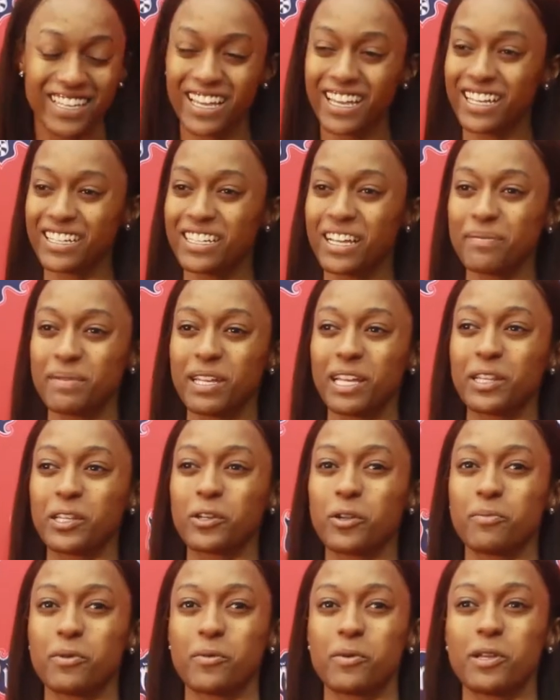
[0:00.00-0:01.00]
Yeah, I mean a
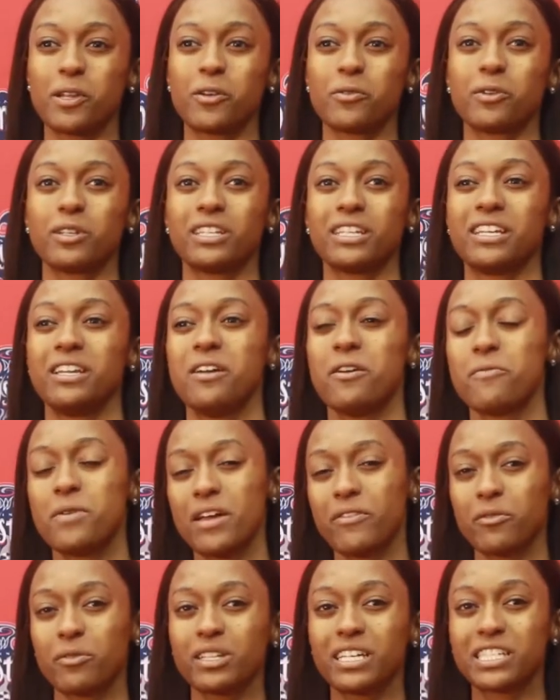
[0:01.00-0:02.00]
little bit. We don't really, we
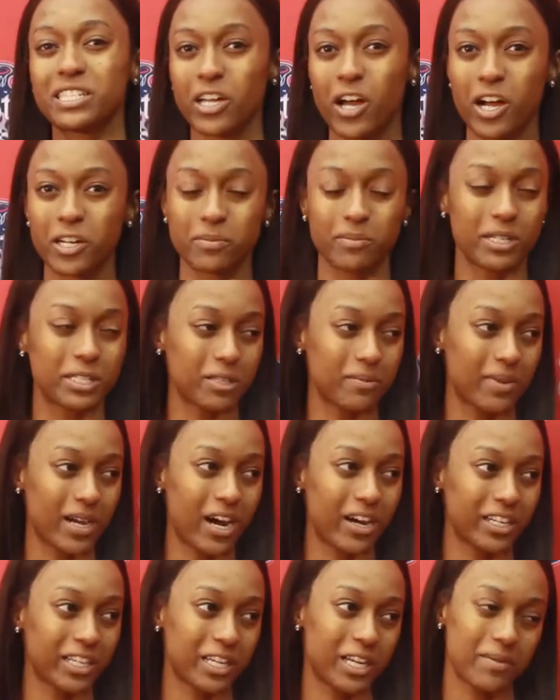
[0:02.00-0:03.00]
haven't really talked much
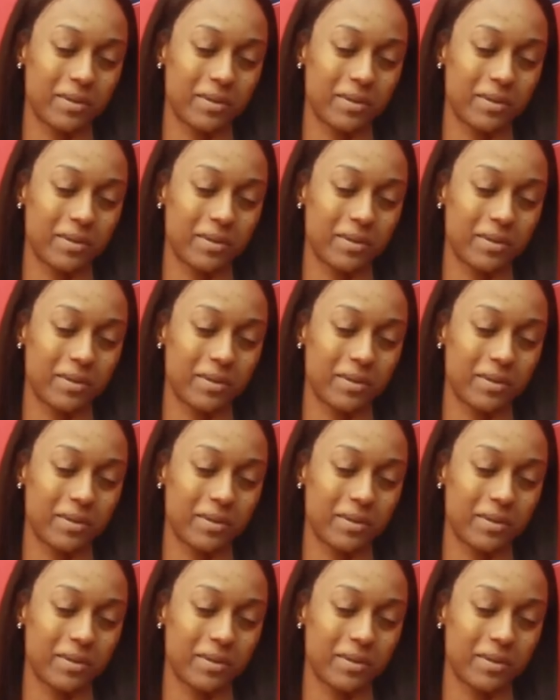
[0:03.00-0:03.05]
about it.